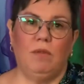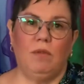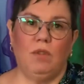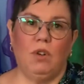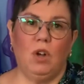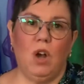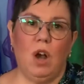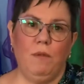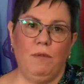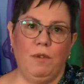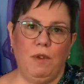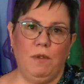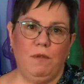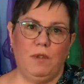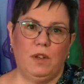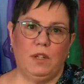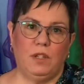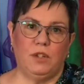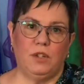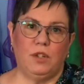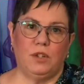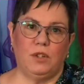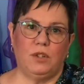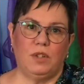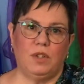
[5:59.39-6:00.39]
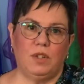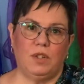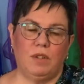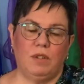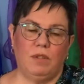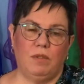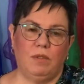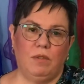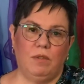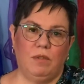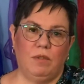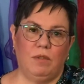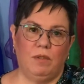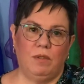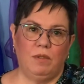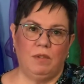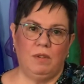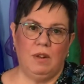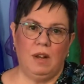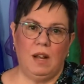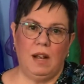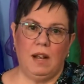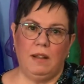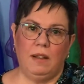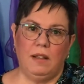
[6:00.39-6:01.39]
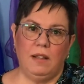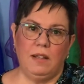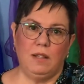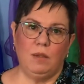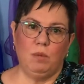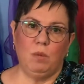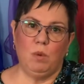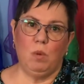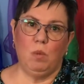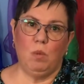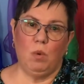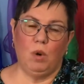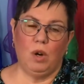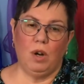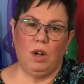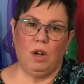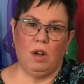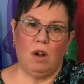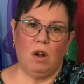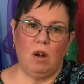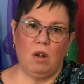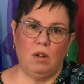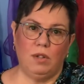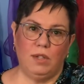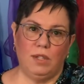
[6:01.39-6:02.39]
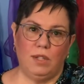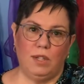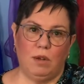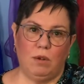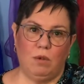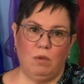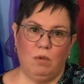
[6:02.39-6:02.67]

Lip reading: coffee filters, and this will work also.